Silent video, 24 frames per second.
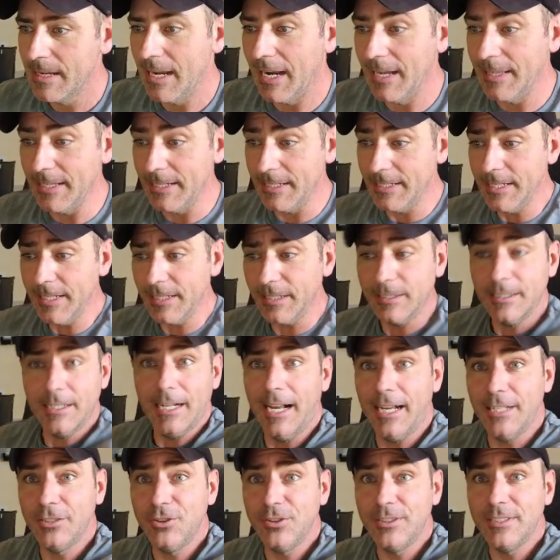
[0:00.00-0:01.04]
And then here,
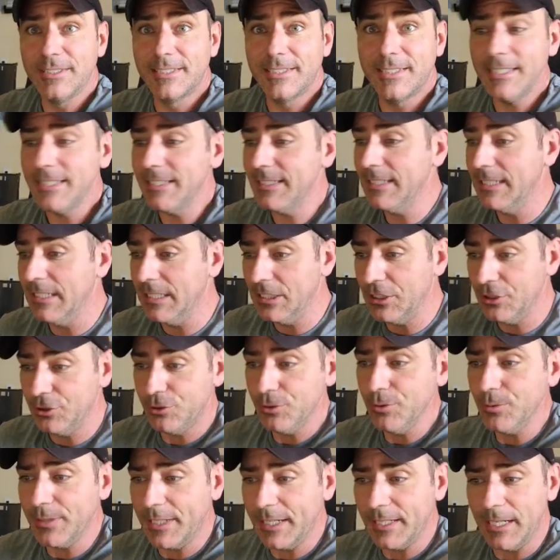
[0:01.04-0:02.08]
as you can see,
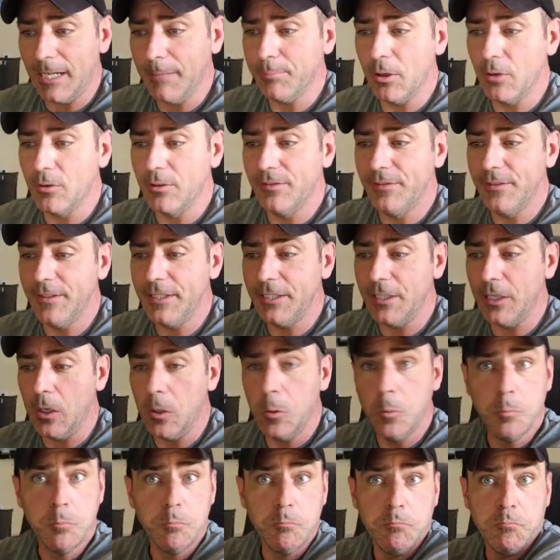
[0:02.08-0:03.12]
you can upload a
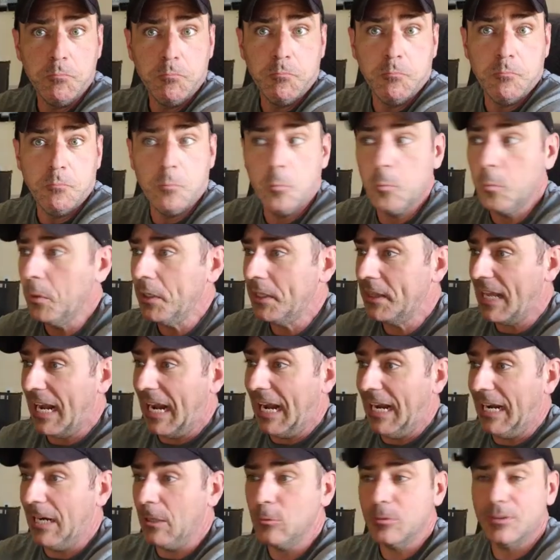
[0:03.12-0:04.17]
video
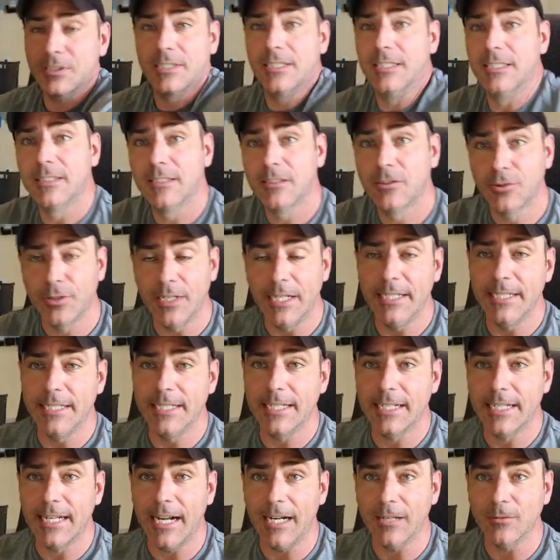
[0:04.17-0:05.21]
without creating
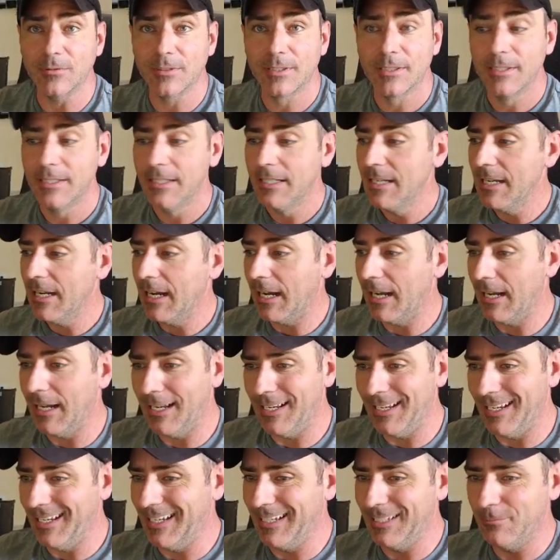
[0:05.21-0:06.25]
an account.
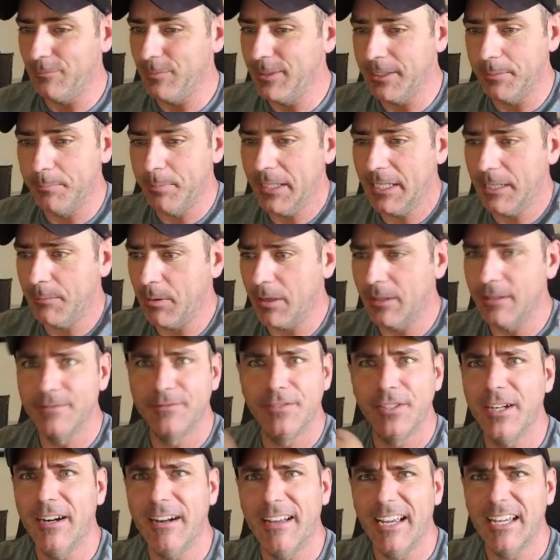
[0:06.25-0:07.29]
Uh, and we can pick it apart
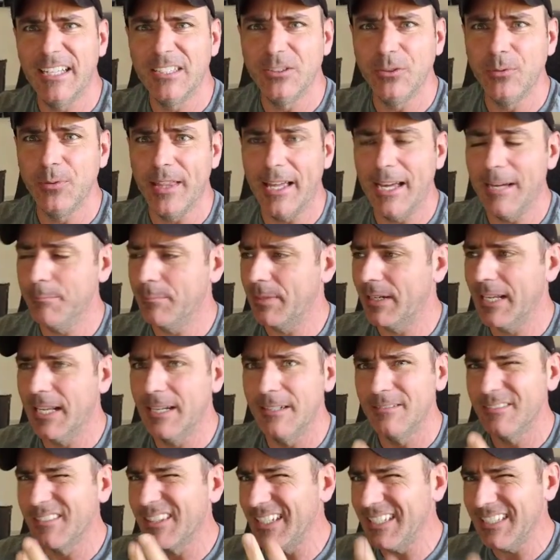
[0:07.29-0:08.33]
and figure out how to do that. But
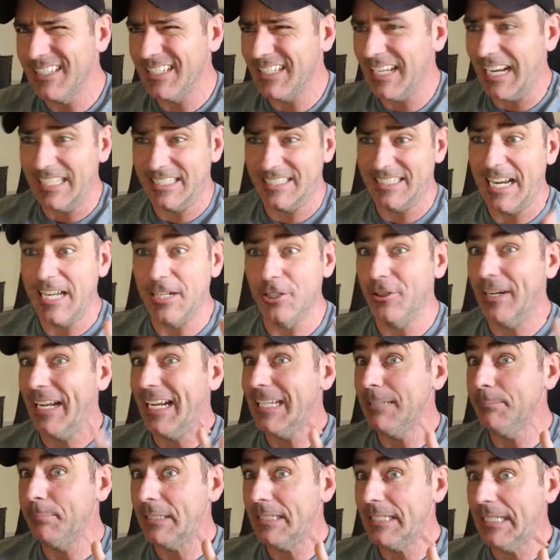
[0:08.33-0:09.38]
again, the standard
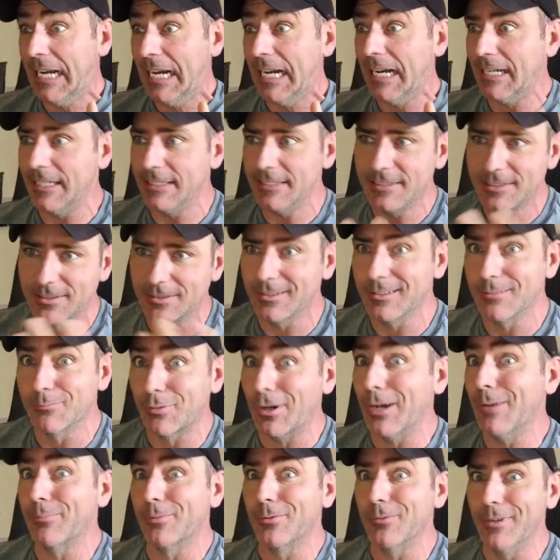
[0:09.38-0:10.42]
A P Is, so the
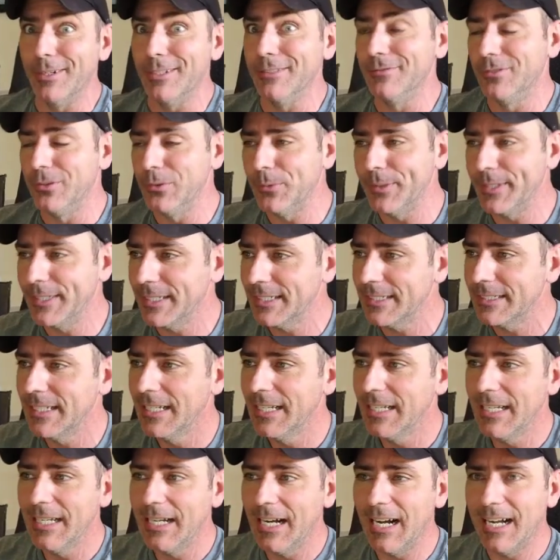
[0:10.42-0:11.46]
proper way of doing it,
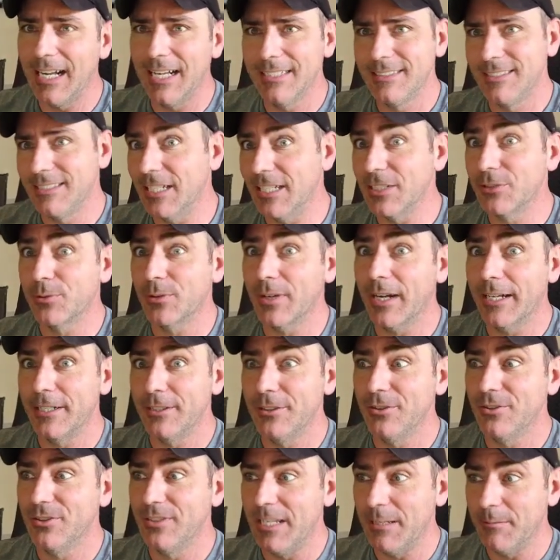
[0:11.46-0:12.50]
uh, does require
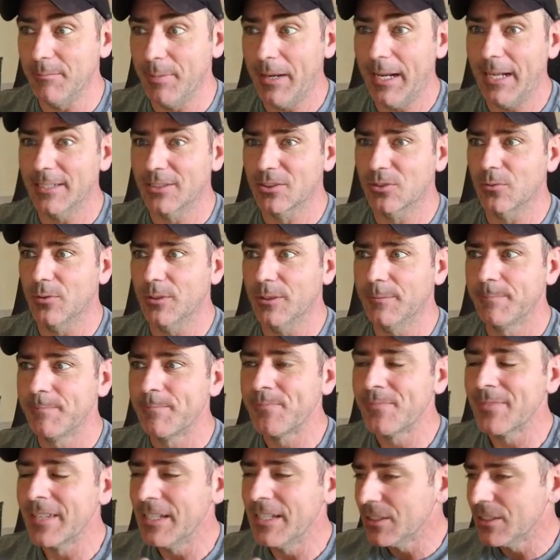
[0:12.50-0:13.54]
your username and password.
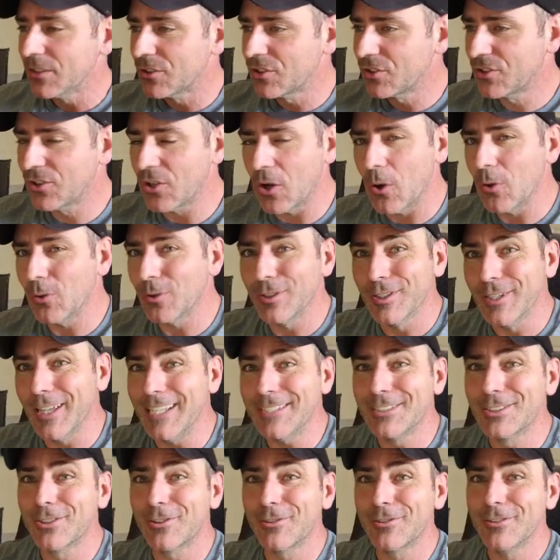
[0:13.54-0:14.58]
So
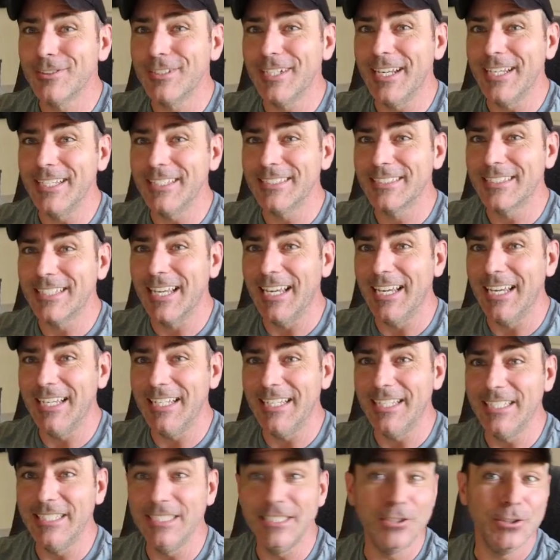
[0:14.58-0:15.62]
let's create
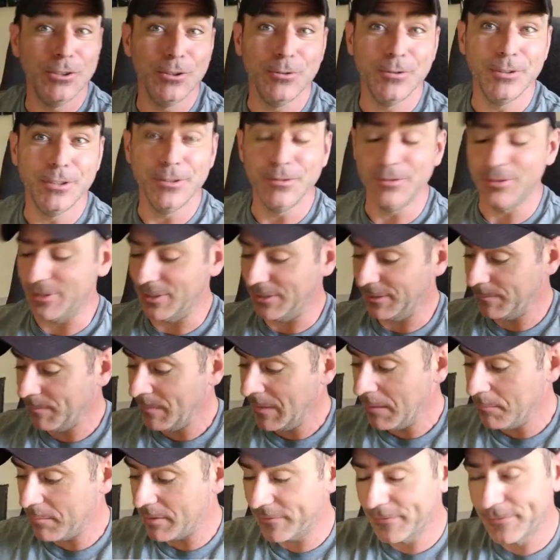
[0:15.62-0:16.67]
a new user.
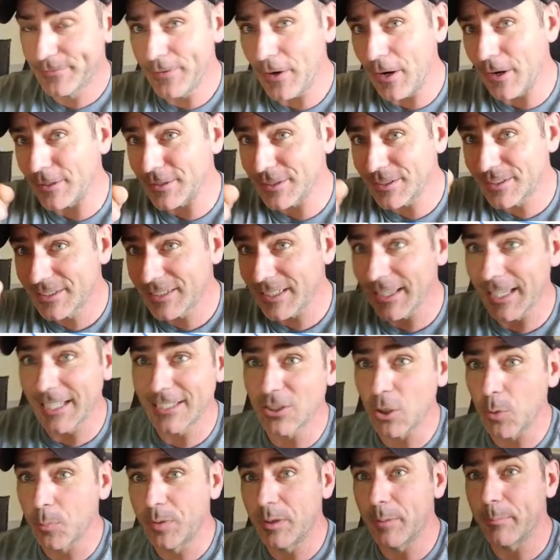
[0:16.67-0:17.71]
But first,
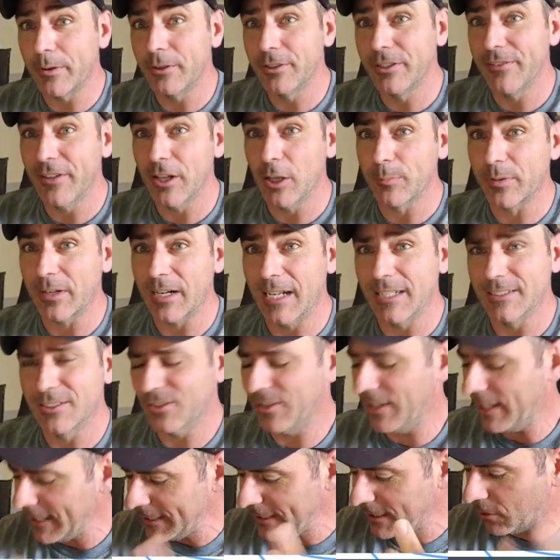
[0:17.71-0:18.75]
let's open up our developer
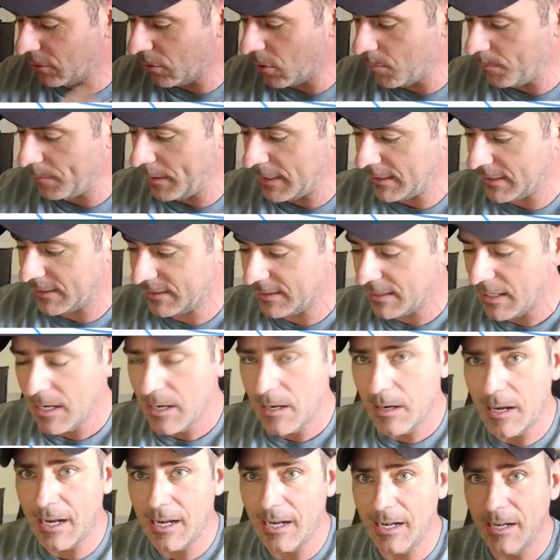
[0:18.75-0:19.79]
console. On any Chrome-based
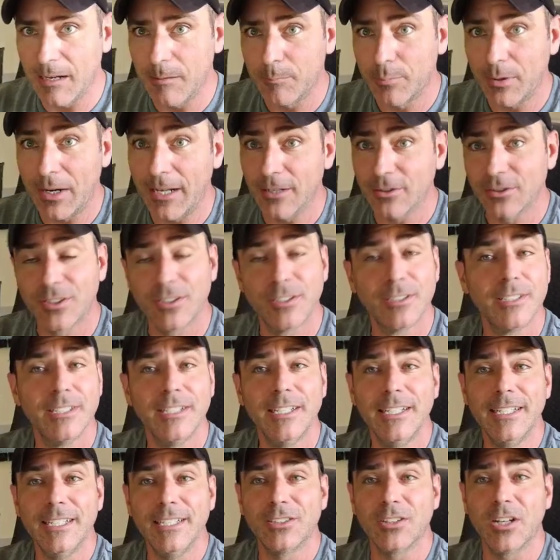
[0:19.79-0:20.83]
uh,
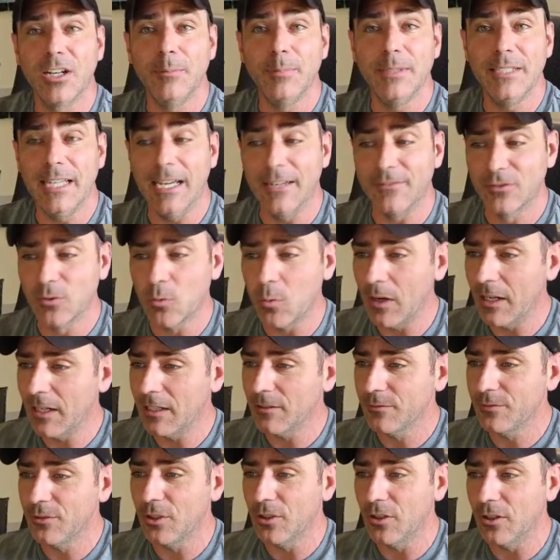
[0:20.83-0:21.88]
browser, it's going to be F
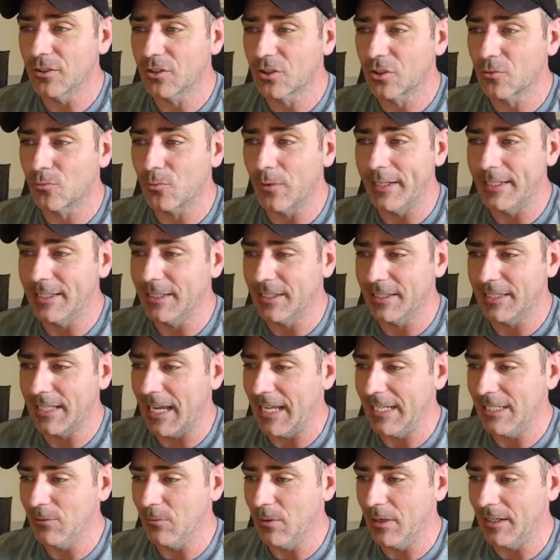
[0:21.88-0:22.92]
twelve. You can also right-click
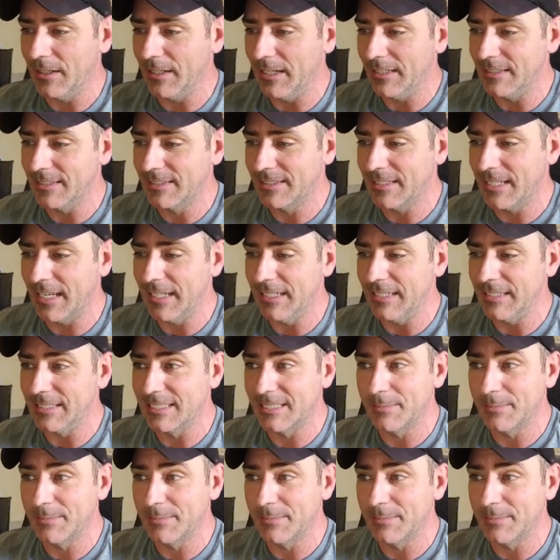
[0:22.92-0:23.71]
anywhere and say